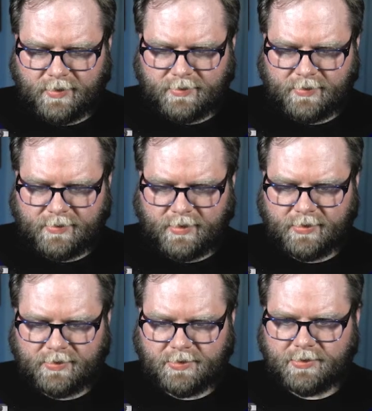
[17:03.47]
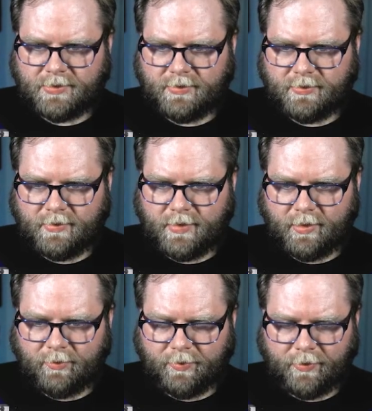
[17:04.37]
SSH
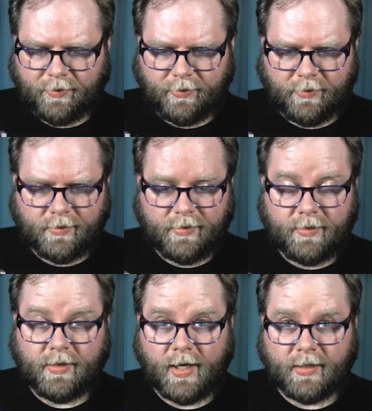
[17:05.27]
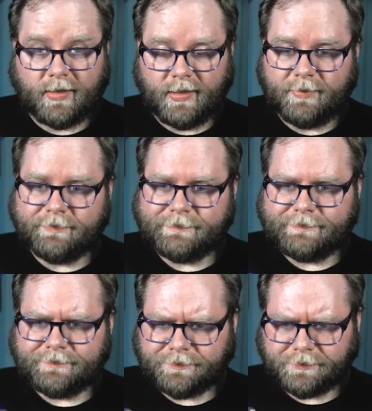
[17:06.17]
helper.d,
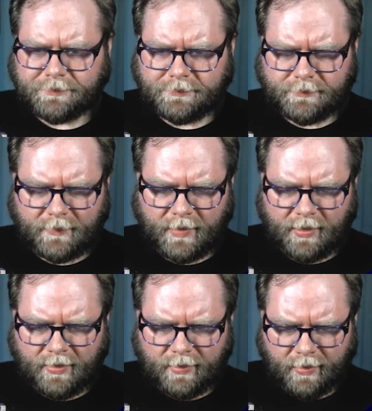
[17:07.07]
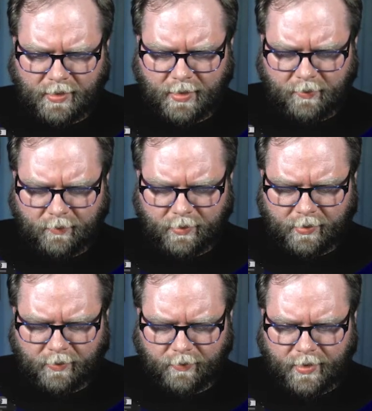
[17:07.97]
and then we're
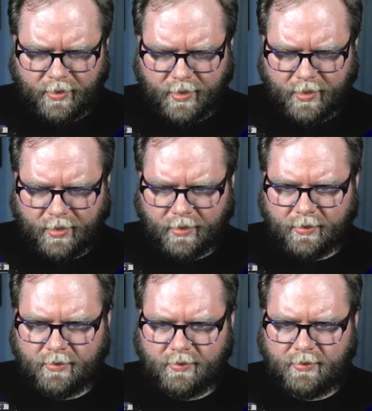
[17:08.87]
going to create a,